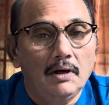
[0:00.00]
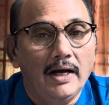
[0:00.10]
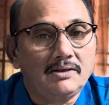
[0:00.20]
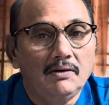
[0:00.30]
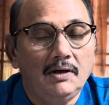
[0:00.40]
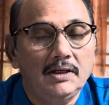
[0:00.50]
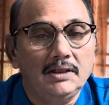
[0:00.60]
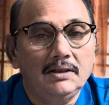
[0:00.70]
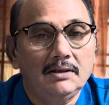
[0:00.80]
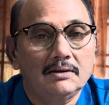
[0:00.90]

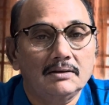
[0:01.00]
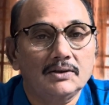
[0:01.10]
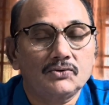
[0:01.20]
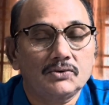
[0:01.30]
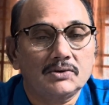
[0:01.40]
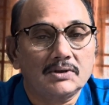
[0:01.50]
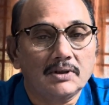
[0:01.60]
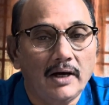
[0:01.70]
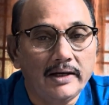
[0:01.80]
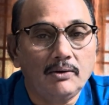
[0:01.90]
Actually, this
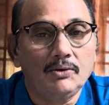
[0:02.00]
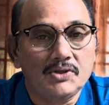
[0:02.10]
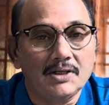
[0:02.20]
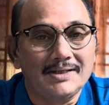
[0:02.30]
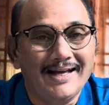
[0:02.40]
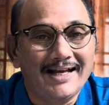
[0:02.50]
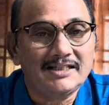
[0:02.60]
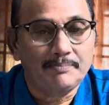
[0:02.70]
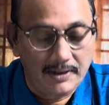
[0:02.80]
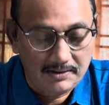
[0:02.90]
High Court judge
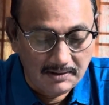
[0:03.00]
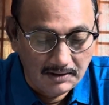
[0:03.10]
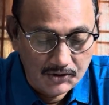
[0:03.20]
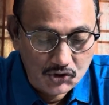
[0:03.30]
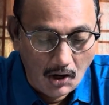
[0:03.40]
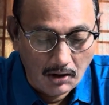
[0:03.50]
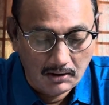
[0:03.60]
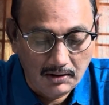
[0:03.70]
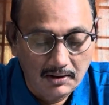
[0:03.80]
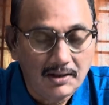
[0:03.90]
expressed
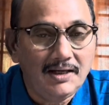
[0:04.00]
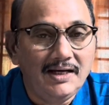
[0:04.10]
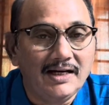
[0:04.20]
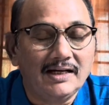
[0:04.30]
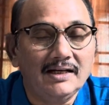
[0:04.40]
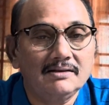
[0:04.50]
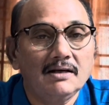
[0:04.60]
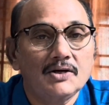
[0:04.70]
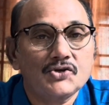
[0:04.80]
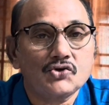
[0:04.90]
shock. It is
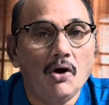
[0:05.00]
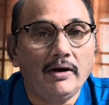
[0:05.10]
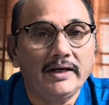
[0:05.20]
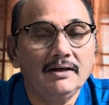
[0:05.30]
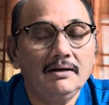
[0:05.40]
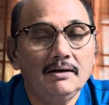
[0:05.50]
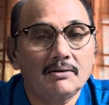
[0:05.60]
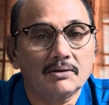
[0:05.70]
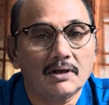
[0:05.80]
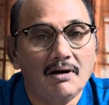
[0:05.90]
shocking
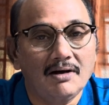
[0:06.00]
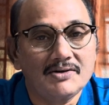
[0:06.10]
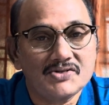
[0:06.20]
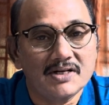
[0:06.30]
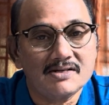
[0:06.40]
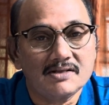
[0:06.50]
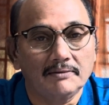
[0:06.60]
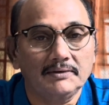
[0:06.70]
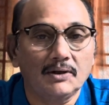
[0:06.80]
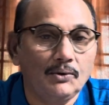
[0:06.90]
to the conscience
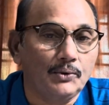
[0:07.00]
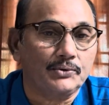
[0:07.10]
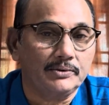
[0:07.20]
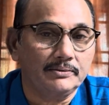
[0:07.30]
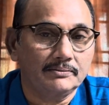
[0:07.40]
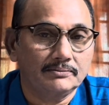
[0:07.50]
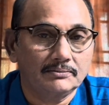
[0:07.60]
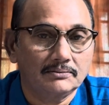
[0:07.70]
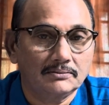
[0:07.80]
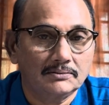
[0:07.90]
of the court.
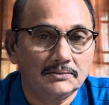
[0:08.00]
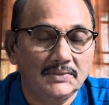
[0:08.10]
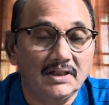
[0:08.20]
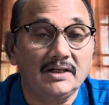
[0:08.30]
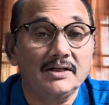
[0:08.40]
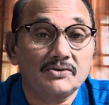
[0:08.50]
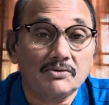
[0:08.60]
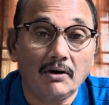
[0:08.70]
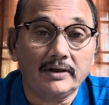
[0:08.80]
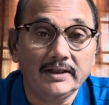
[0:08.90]
It is
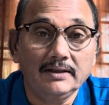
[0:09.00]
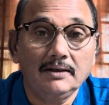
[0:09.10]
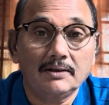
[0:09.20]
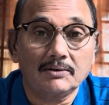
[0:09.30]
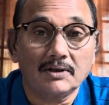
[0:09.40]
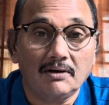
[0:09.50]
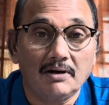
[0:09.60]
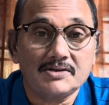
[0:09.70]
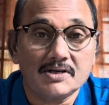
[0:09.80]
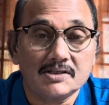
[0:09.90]
shocking to the
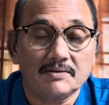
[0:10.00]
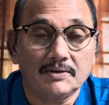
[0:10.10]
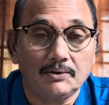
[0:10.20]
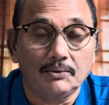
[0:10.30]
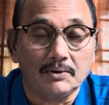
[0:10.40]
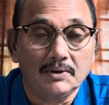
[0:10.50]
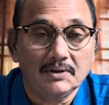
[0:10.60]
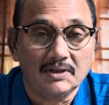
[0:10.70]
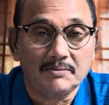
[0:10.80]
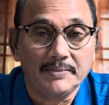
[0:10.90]
conscience of the court.
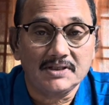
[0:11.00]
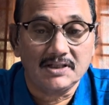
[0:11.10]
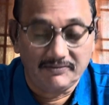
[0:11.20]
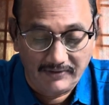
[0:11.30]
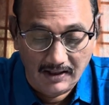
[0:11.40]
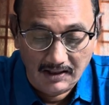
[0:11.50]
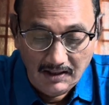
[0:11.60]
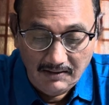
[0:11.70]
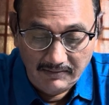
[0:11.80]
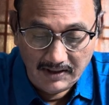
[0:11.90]
That means they felt
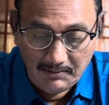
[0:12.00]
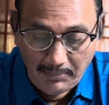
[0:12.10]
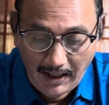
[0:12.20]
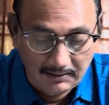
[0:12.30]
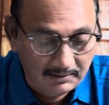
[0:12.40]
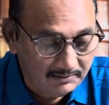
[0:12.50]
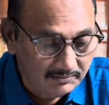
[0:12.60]
very bad.